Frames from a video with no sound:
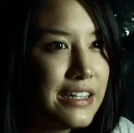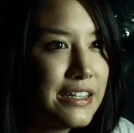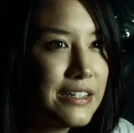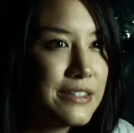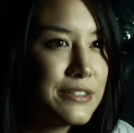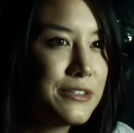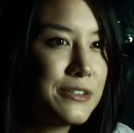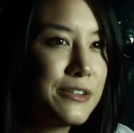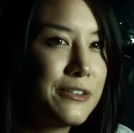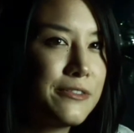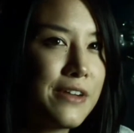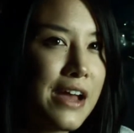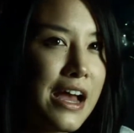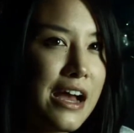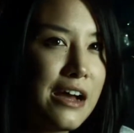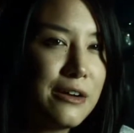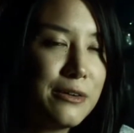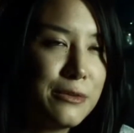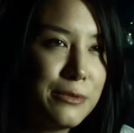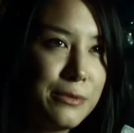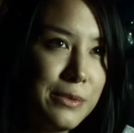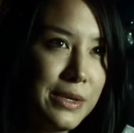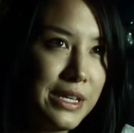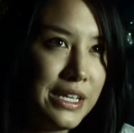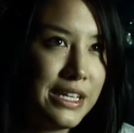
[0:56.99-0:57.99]
It's sort of
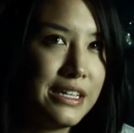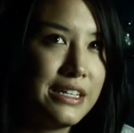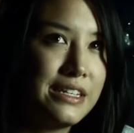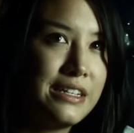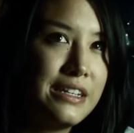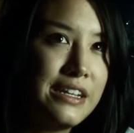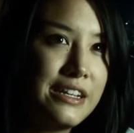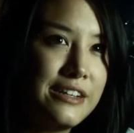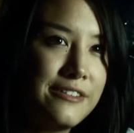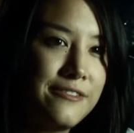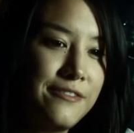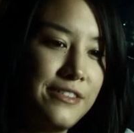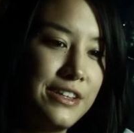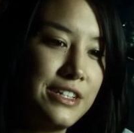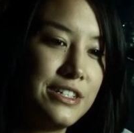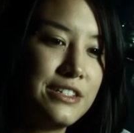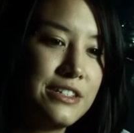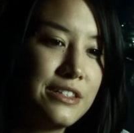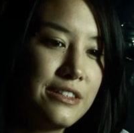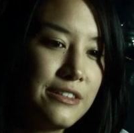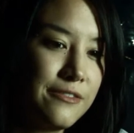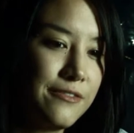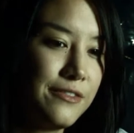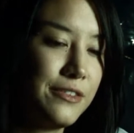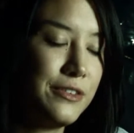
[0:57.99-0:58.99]
how we
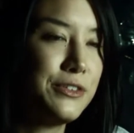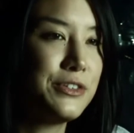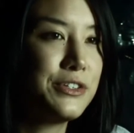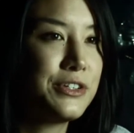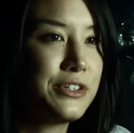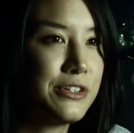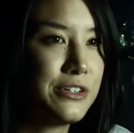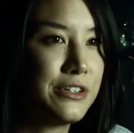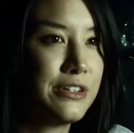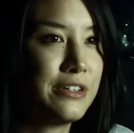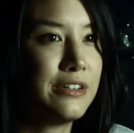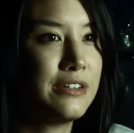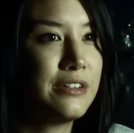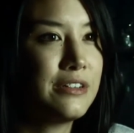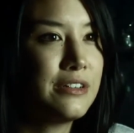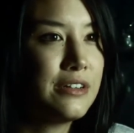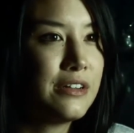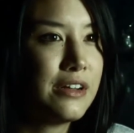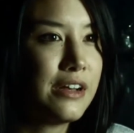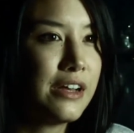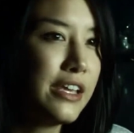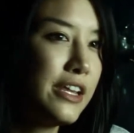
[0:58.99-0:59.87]
envision the future.